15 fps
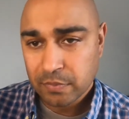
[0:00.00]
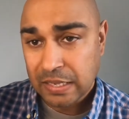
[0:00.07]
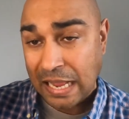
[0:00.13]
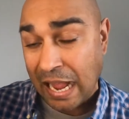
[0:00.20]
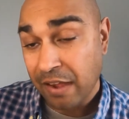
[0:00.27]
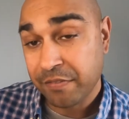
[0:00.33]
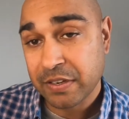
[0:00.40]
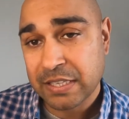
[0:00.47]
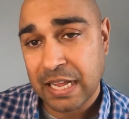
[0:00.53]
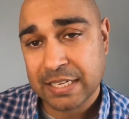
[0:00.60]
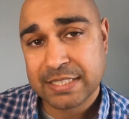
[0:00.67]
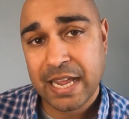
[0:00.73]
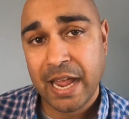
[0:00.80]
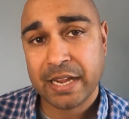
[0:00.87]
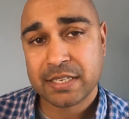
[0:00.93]
having that
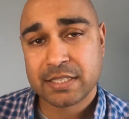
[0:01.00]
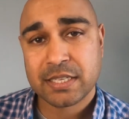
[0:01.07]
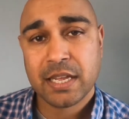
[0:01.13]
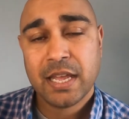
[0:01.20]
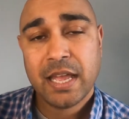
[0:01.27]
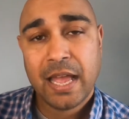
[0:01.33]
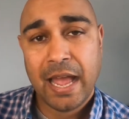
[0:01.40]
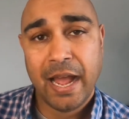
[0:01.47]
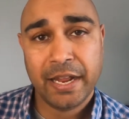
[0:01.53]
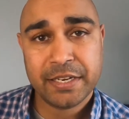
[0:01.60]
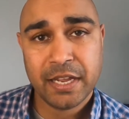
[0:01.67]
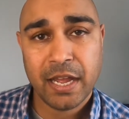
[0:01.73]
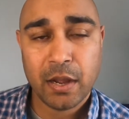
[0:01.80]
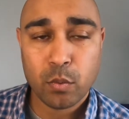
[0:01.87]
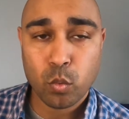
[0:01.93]
text,
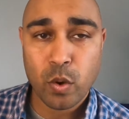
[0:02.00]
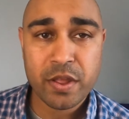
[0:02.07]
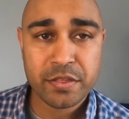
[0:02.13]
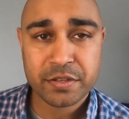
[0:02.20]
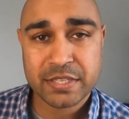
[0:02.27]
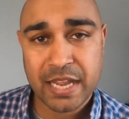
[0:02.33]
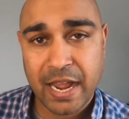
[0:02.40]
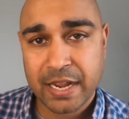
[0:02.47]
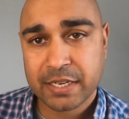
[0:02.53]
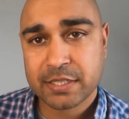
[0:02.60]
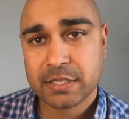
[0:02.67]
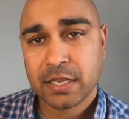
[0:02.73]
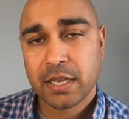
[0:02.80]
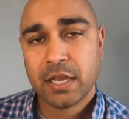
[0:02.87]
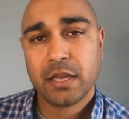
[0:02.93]
header with
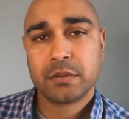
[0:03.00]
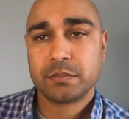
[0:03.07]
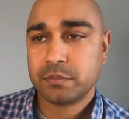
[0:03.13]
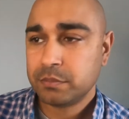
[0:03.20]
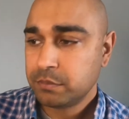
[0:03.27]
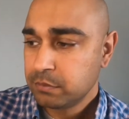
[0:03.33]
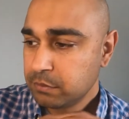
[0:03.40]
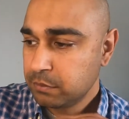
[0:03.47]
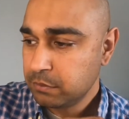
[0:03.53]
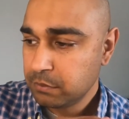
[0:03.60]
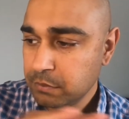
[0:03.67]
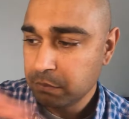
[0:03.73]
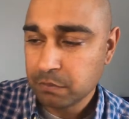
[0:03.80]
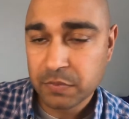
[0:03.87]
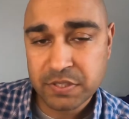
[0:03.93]
text,
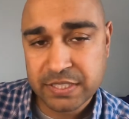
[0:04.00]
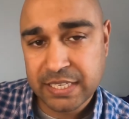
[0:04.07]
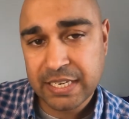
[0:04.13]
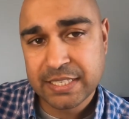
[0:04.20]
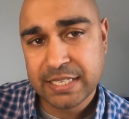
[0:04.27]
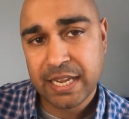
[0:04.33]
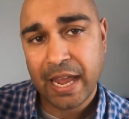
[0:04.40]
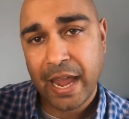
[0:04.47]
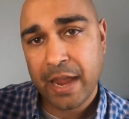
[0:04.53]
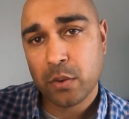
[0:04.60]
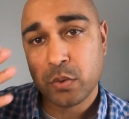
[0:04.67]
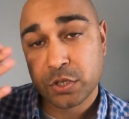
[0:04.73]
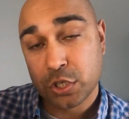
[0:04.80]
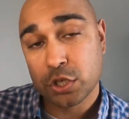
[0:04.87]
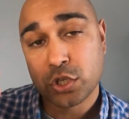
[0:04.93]
CTA,
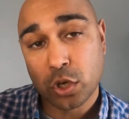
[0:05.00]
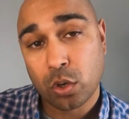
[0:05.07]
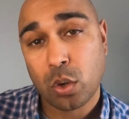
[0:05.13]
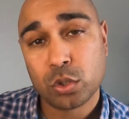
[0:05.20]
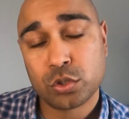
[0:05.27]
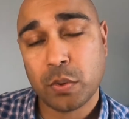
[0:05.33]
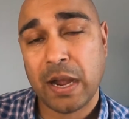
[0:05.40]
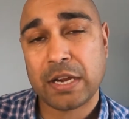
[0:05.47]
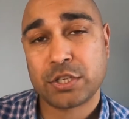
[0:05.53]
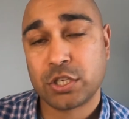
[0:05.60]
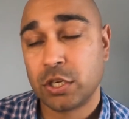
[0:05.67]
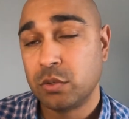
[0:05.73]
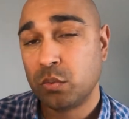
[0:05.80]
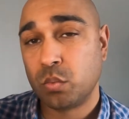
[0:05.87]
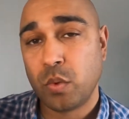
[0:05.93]
which is your call to
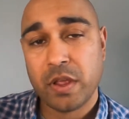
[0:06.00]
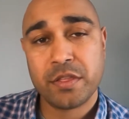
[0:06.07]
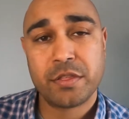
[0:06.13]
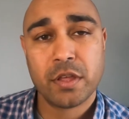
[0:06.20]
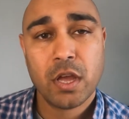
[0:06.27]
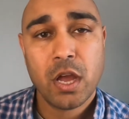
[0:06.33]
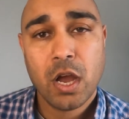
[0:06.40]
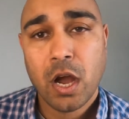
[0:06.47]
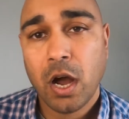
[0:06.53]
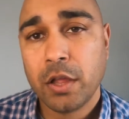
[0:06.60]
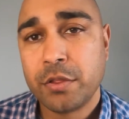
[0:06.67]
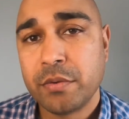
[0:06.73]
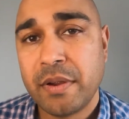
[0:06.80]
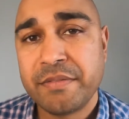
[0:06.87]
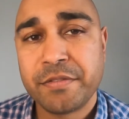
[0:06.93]
action with
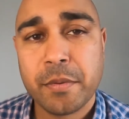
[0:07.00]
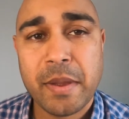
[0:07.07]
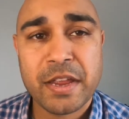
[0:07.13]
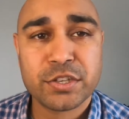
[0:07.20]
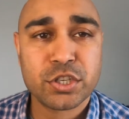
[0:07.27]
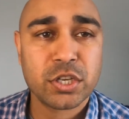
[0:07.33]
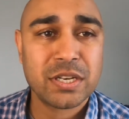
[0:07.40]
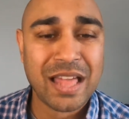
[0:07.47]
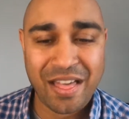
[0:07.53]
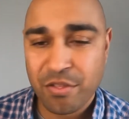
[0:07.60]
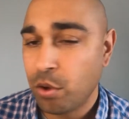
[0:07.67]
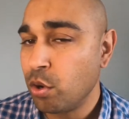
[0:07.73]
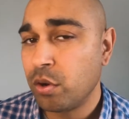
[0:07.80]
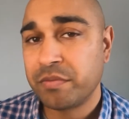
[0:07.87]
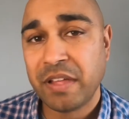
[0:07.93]
other information, and
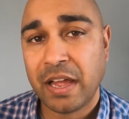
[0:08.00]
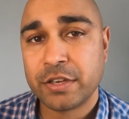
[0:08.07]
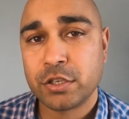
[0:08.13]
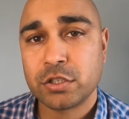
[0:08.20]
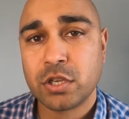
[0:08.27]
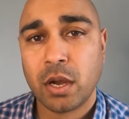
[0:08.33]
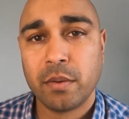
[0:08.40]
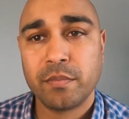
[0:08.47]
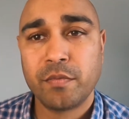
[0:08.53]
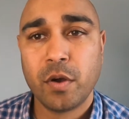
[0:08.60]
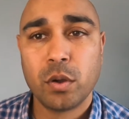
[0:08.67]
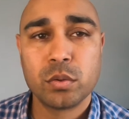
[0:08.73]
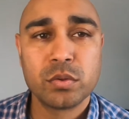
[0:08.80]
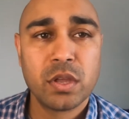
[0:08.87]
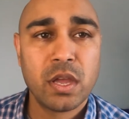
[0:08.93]
all of that in your top
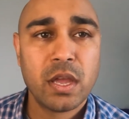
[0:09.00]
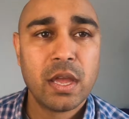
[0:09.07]
fold.